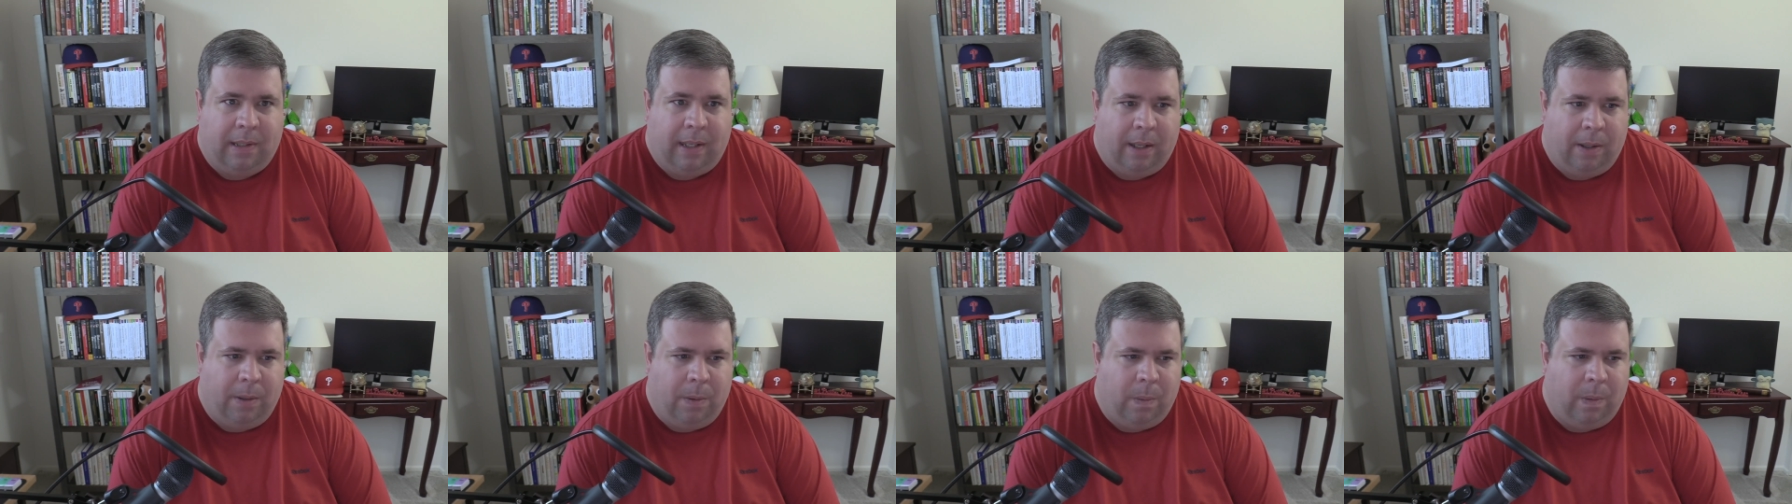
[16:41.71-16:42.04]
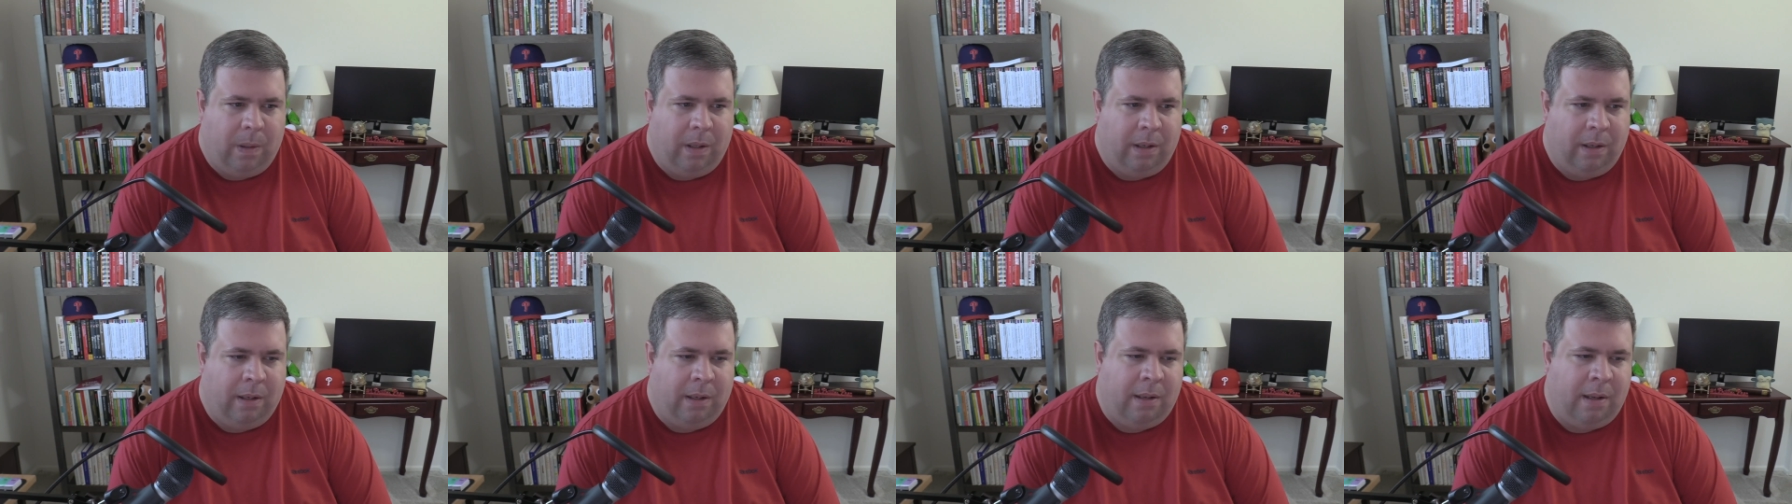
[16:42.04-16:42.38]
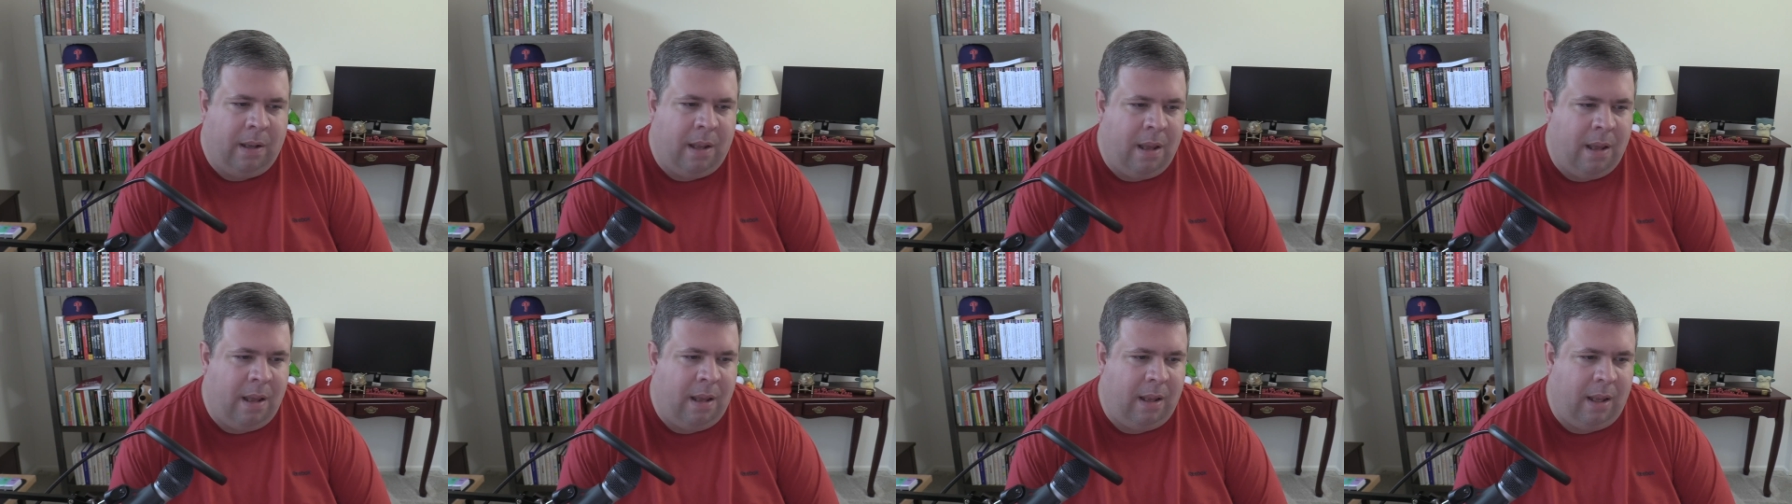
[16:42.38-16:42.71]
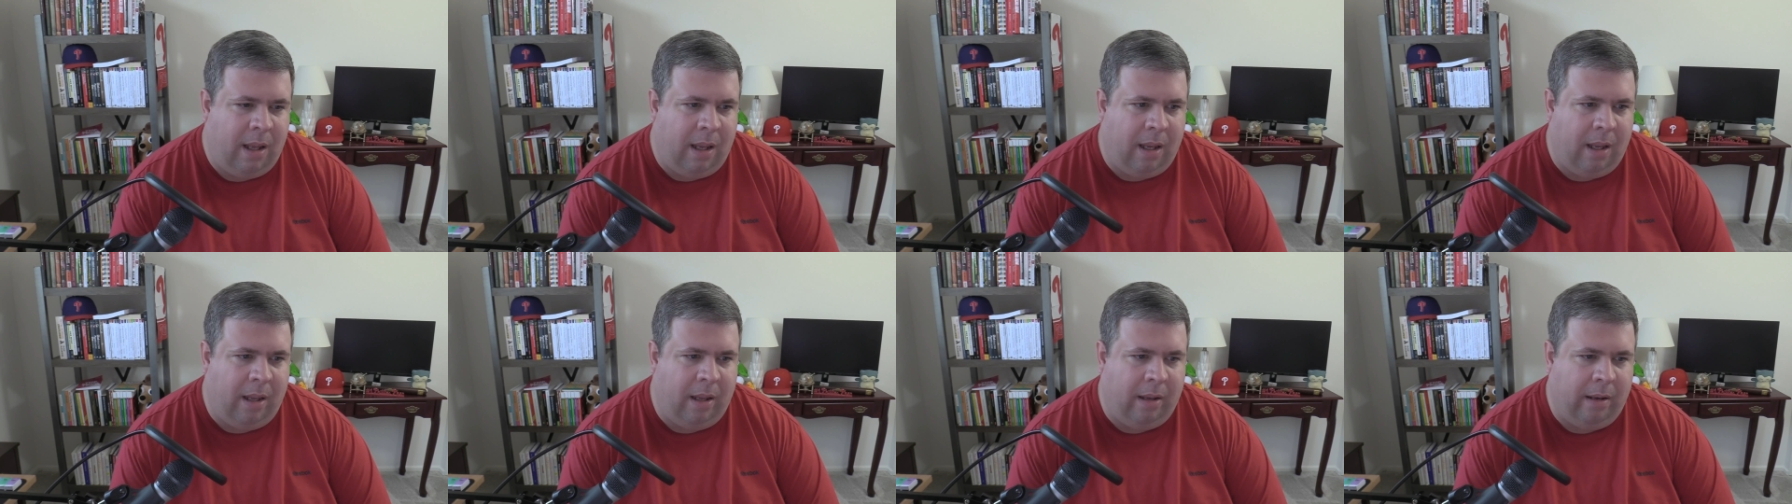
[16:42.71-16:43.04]
Tailwind
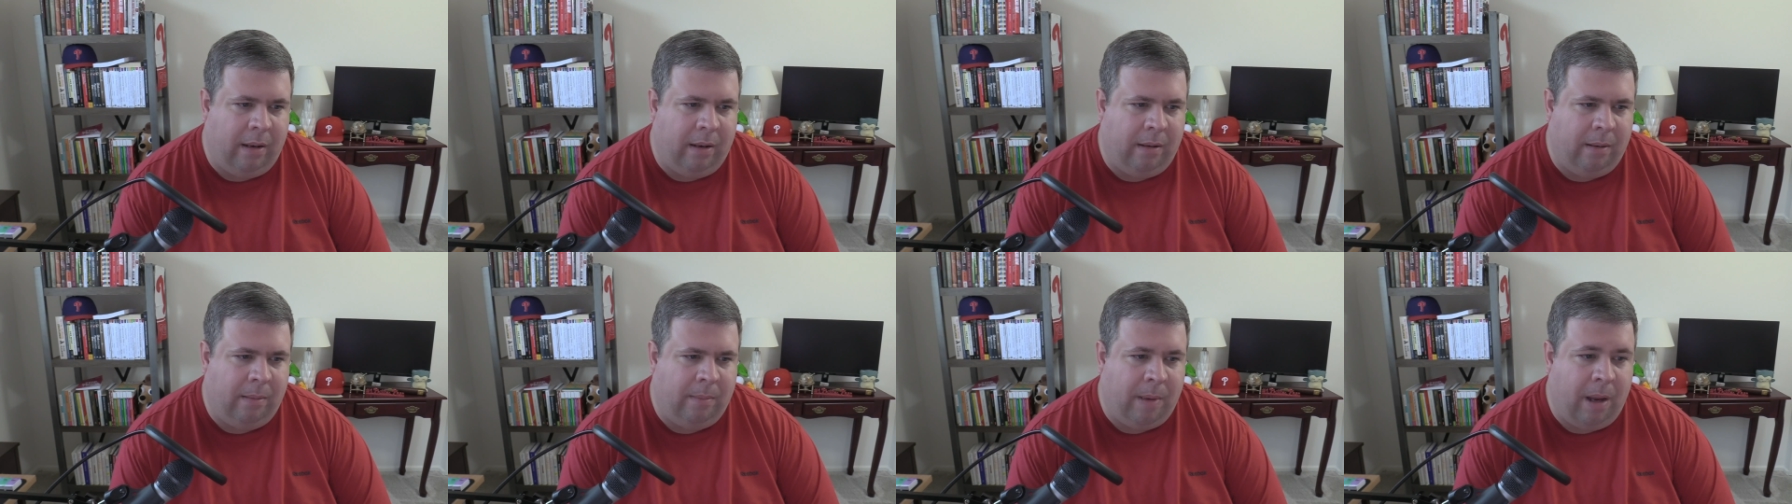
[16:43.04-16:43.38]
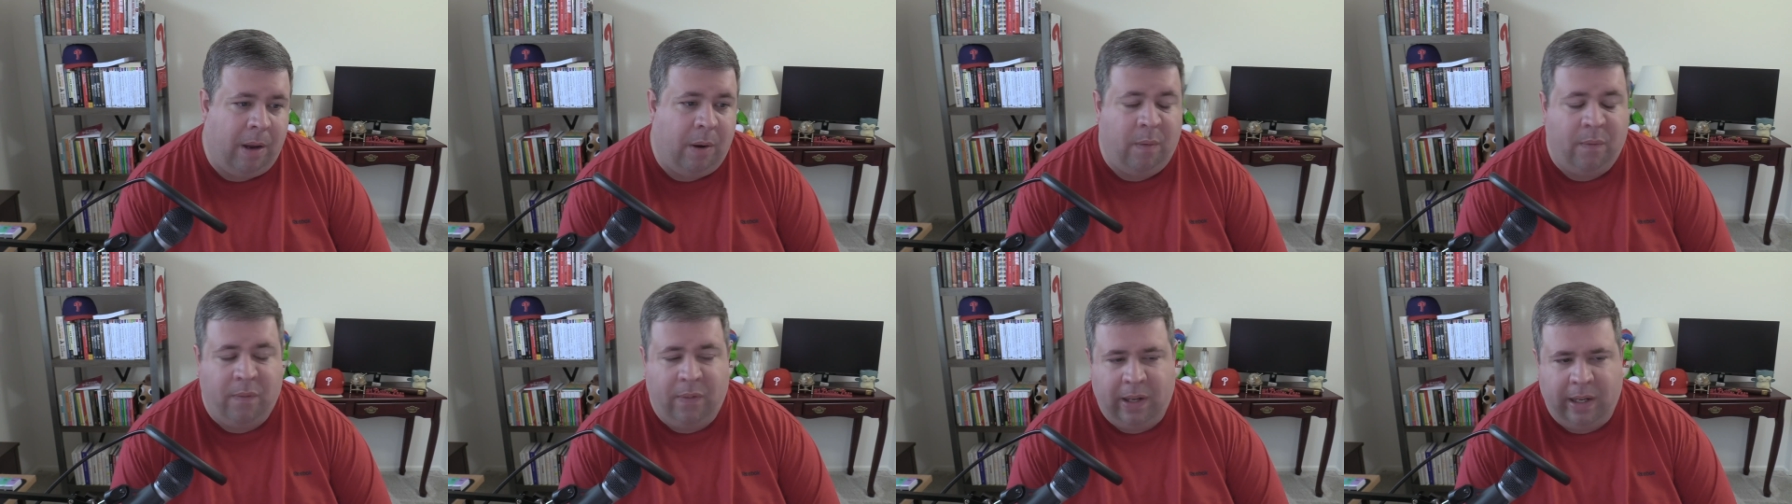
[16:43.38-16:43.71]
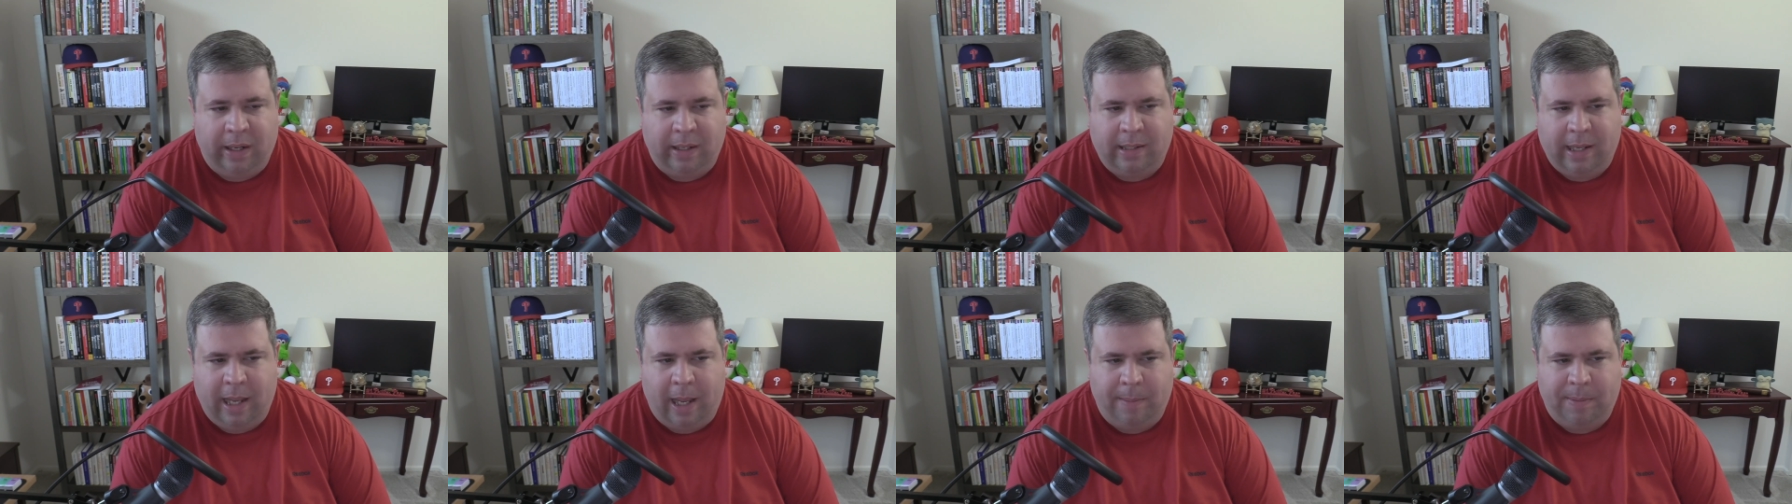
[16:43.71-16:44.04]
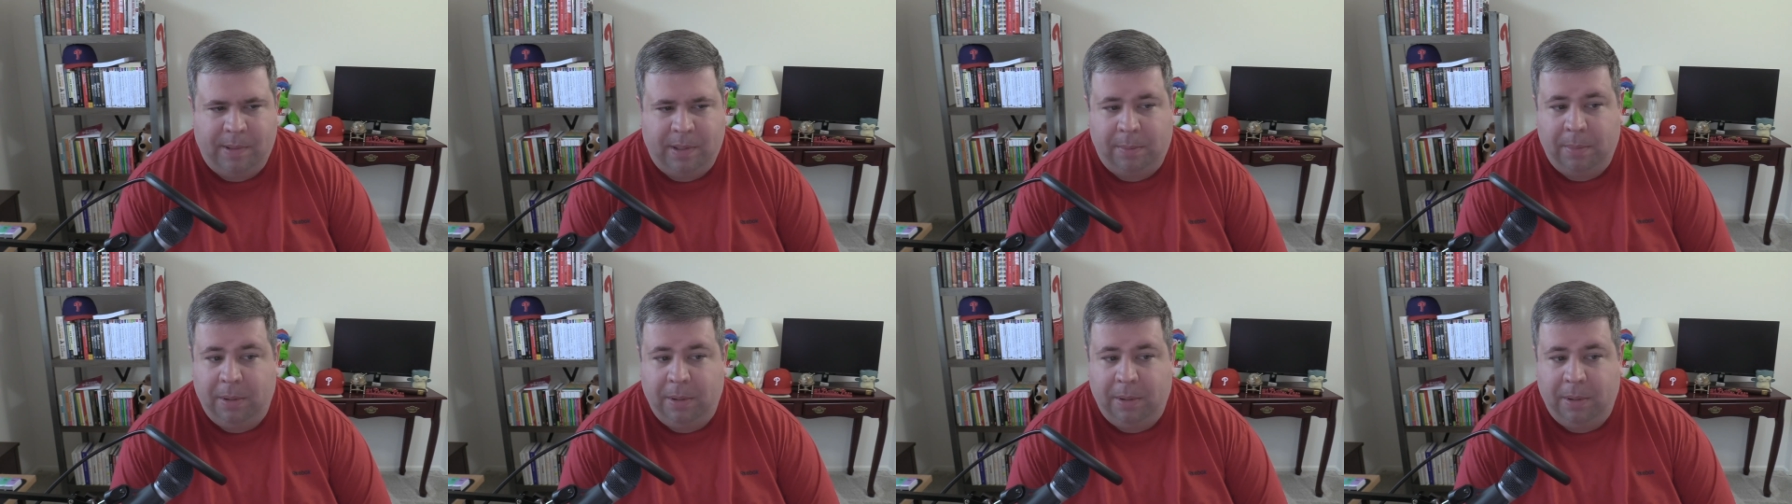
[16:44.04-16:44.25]
in my own Phoenix apps.